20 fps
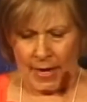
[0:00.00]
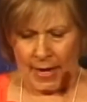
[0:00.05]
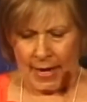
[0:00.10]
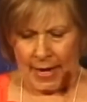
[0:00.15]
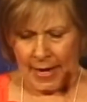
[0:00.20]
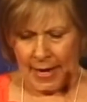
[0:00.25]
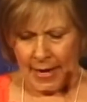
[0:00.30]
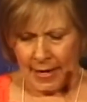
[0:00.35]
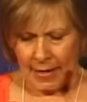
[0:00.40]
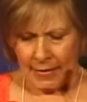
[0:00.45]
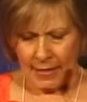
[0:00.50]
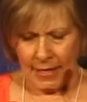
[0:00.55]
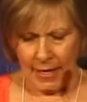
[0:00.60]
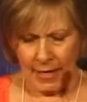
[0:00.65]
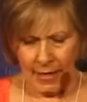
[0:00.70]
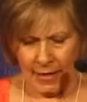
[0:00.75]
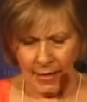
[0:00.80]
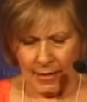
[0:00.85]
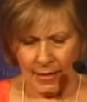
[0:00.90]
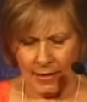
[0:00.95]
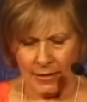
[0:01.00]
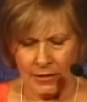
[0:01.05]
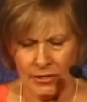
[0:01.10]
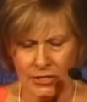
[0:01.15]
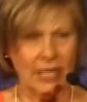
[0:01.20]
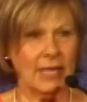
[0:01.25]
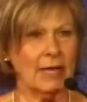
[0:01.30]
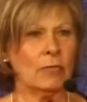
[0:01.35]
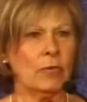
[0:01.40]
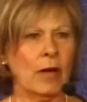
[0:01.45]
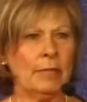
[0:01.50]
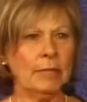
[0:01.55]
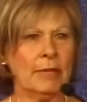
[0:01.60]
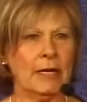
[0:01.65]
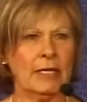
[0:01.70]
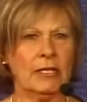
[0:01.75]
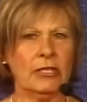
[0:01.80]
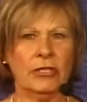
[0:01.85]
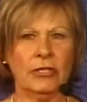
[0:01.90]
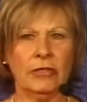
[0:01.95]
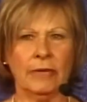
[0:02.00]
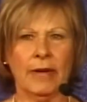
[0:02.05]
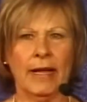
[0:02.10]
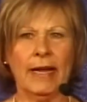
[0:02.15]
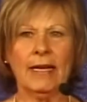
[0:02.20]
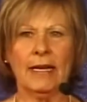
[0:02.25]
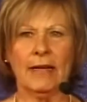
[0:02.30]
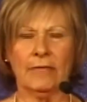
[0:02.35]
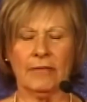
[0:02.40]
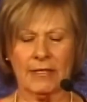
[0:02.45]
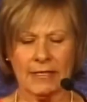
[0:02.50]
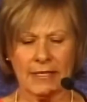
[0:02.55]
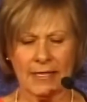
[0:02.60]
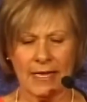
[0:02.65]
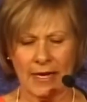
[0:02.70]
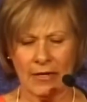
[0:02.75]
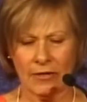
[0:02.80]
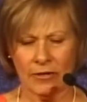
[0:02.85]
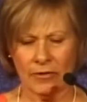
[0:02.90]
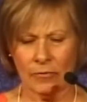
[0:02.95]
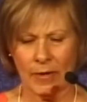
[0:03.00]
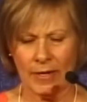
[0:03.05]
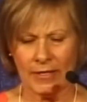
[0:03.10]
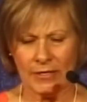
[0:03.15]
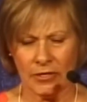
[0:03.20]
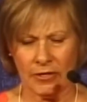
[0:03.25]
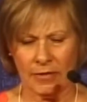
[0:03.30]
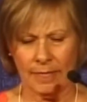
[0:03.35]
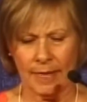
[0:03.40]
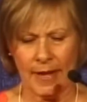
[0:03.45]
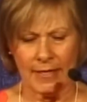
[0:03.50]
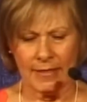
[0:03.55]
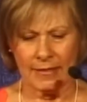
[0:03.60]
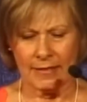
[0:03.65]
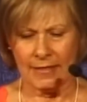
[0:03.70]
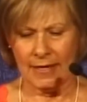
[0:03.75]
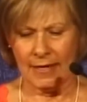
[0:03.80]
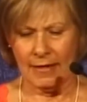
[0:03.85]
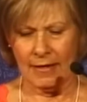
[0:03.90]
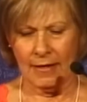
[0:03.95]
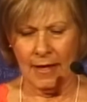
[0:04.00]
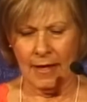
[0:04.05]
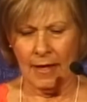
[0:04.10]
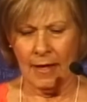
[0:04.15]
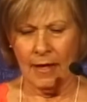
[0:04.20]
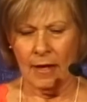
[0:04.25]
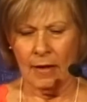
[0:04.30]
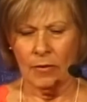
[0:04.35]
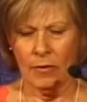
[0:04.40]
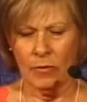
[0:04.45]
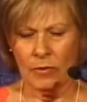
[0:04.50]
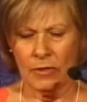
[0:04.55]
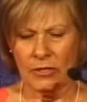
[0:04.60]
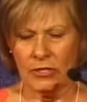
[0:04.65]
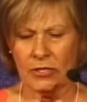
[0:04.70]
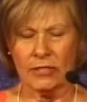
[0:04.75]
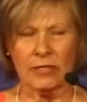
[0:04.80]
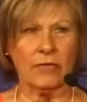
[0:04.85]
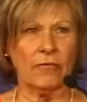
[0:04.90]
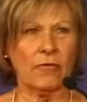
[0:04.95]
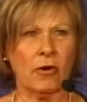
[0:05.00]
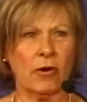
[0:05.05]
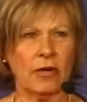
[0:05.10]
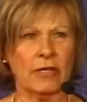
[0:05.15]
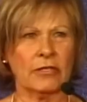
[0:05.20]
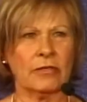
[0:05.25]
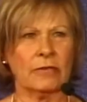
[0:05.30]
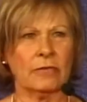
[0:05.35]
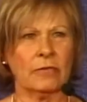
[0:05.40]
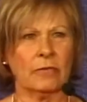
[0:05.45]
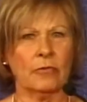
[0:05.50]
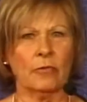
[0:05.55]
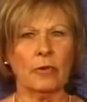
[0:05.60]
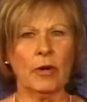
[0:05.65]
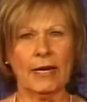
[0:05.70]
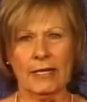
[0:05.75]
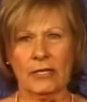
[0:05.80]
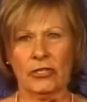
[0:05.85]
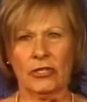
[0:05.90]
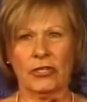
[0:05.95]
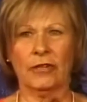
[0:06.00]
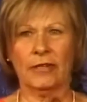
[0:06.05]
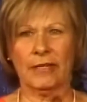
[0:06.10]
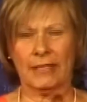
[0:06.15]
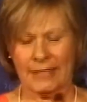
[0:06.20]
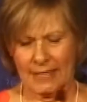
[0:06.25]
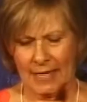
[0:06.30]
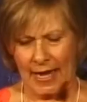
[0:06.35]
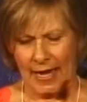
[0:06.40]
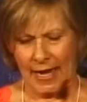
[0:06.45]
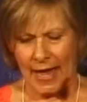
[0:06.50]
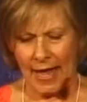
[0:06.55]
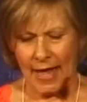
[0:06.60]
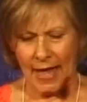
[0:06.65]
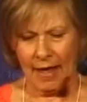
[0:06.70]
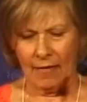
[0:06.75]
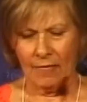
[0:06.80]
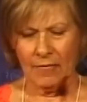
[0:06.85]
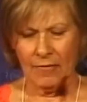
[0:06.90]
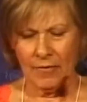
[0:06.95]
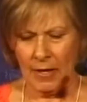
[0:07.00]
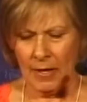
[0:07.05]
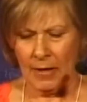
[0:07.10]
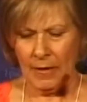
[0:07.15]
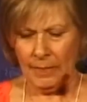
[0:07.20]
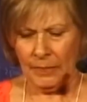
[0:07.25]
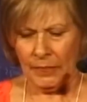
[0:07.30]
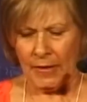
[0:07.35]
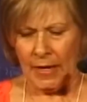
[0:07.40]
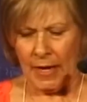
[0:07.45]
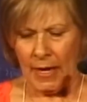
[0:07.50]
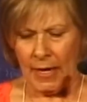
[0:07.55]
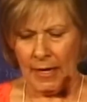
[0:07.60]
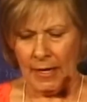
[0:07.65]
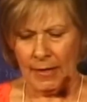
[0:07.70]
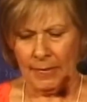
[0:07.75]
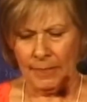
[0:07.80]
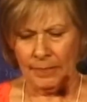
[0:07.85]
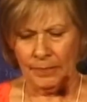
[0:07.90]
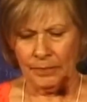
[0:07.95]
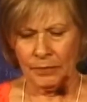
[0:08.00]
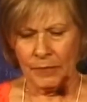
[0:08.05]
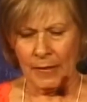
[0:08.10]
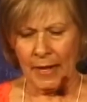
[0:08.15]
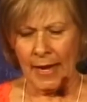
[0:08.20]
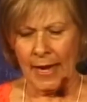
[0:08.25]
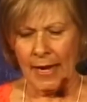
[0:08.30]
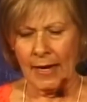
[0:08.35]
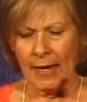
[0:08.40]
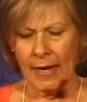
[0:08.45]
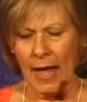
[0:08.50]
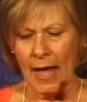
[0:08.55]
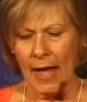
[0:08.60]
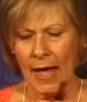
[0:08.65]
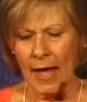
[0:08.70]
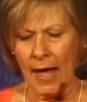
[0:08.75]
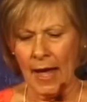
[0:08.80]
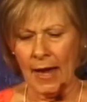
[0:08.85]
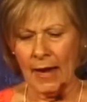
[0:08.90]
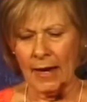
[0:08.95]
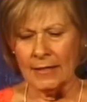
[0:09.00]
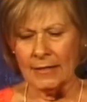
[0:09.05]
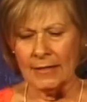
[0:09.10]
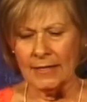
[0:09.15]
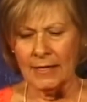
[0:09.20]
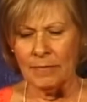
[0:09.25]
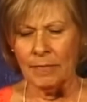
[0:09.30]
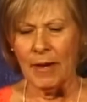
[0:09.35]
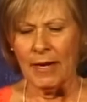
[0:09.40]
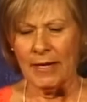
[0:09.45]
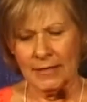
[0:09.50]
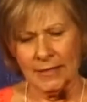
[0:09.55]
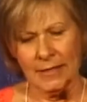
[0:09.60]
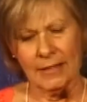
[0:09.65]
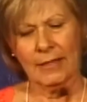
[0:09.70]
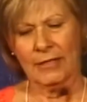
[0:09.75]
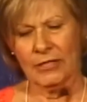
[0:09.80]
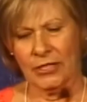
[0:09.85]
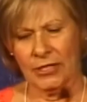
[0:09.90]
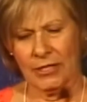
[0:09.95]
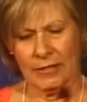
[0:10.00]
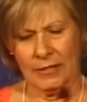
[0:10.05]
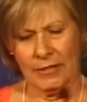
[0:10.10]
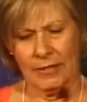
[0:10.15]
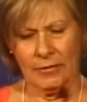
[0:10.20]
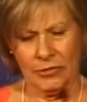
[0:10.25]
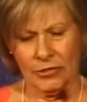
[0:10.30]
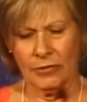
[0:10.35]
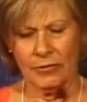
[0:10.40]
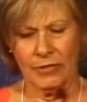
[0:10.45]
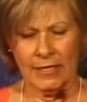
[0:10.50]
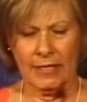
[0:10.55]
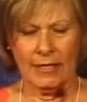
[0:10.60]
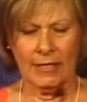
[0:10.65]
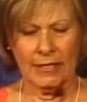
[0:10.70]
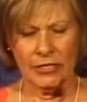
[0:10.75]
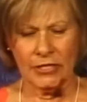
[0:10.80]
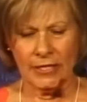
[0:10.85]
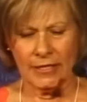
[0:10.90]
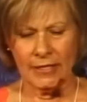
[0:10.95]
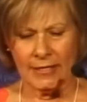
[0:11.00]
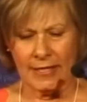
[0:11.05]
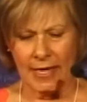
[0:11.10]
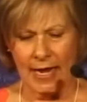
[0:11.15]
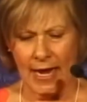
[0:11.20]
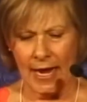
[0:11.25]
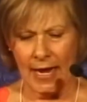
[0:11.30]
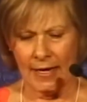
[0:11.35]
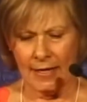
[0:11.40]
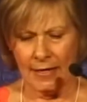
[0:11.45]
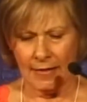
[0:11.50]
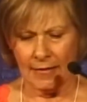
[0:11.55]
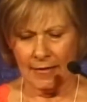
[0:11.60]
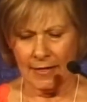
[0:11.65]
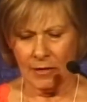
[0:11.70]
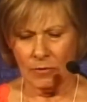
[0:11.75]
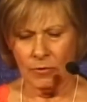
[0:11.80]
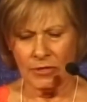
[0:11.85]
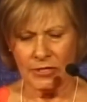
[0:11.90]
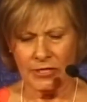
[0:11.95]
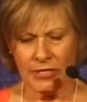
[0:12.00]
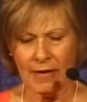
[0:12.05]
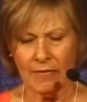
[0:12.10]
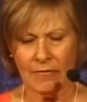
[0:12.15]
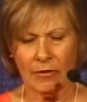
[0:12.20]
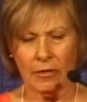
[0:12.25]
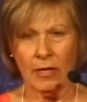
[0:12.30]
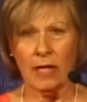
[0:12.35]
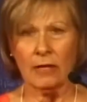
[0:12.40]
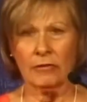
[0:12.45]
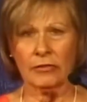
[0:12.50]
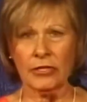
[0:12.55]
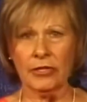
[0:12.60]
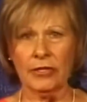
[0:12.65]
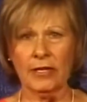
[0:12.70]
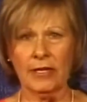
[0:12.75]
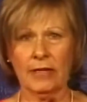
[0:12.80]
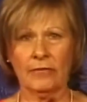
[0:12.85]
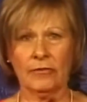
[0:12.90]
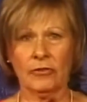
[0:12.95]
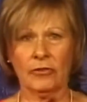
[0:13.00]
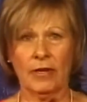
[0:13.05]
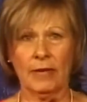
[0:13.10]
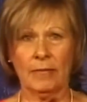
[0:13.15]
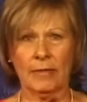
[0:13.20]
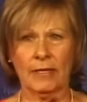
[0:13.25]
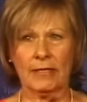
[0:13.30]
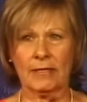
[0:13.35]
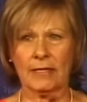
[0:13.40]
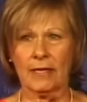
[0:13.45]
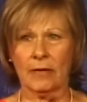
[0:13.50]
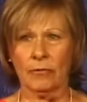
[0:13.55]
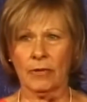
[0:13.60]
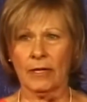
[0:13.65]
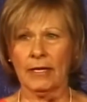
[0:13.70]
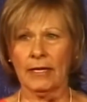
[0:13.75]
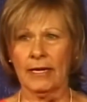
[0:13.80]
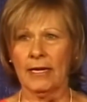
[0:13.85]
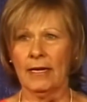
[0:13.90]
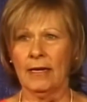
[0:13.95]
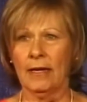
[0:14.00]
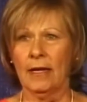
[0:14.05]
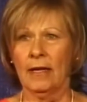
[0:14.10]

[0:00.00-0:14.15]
And she didn't want me to do any of the standard Western medicine, which is, of course, what insurance I have. And I did my due diligence, and there were several alternative treatments that really